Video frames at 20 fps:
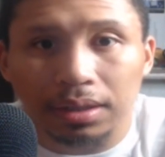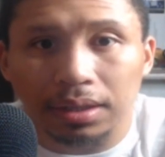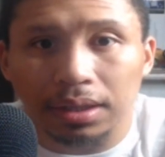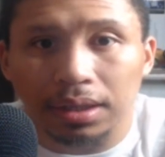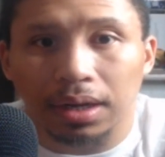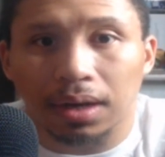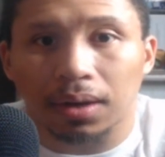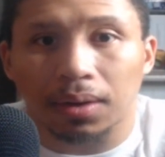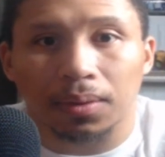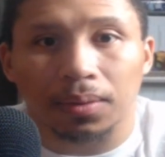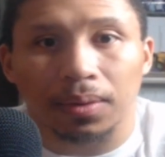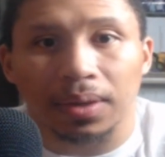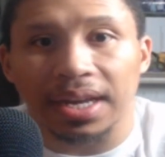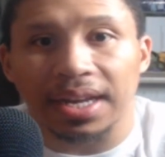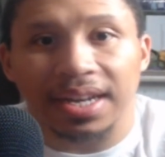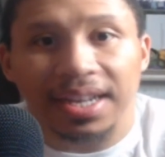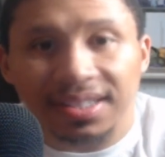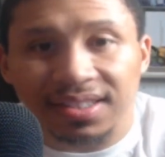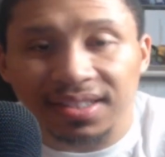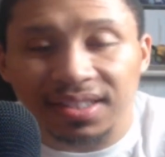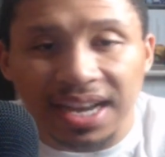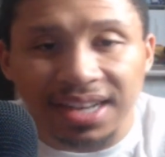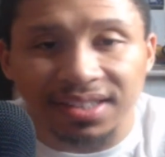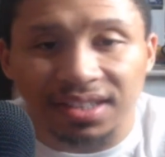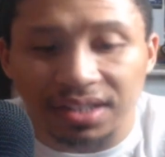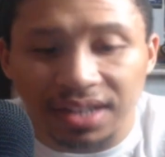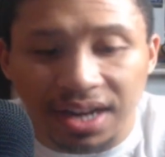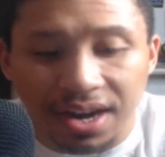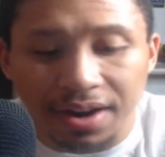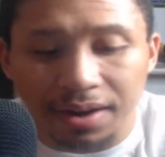in this case
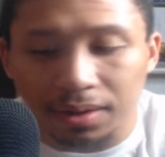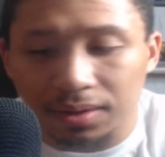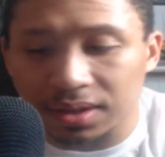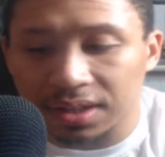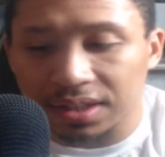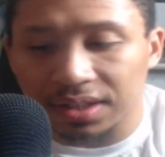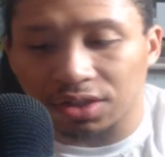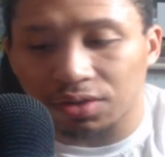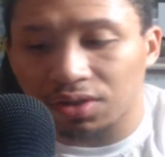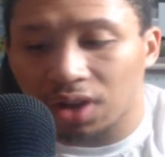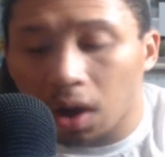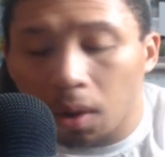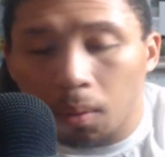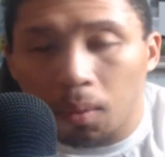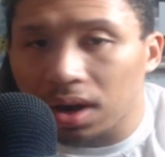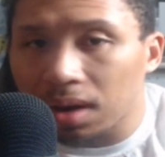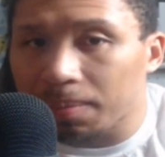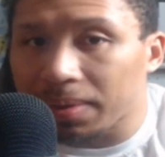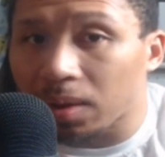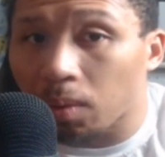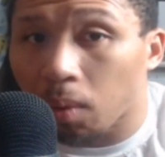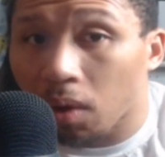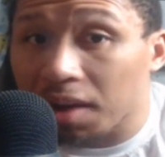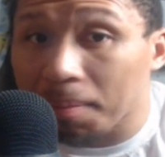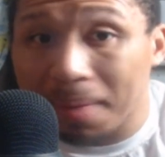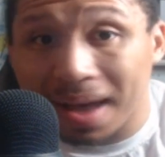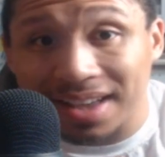scenario. Because you don't want to be working by